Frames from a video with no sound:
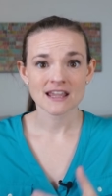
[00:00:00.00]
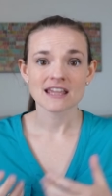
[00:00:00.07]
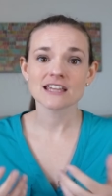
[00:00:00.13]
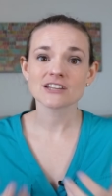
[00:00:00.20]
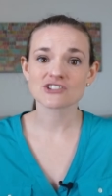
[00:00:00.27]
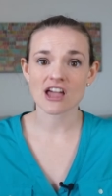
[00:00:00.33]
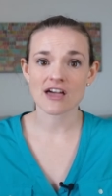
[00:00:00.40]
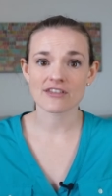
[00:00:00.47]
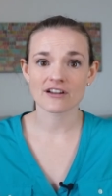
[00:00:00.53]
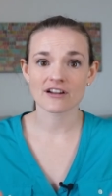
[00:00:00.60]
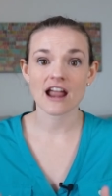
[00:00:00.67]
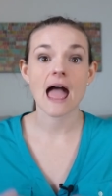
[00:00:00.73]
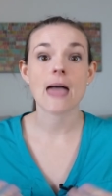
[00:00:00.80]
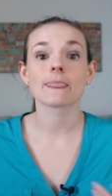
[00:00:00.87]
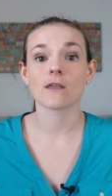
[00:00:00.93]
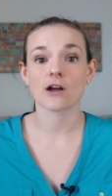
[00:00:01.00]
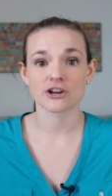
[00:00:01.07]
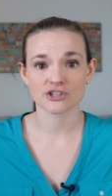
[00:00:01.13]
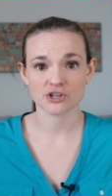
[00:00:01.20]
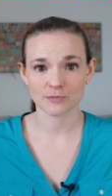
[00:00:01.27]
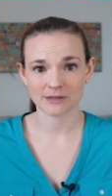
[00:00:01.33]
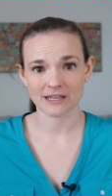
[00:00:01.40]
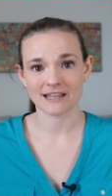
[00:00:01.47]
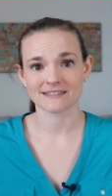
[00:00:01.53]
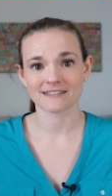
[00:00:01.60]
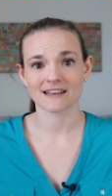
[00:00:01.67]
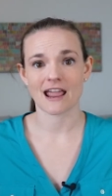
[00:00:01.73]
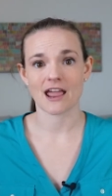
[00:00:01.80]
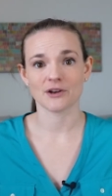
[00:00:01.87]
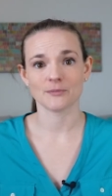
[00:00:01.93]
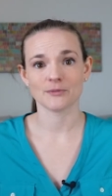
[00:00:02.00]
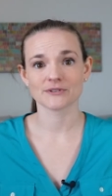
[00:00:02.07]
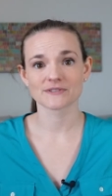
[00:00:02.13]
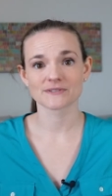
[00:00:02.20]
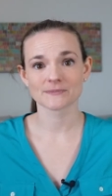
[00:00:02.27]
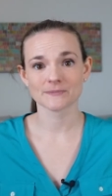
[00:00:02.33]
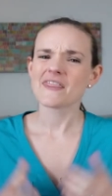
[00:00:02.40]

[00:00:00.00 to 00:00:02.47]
each other, and larger plants and animals.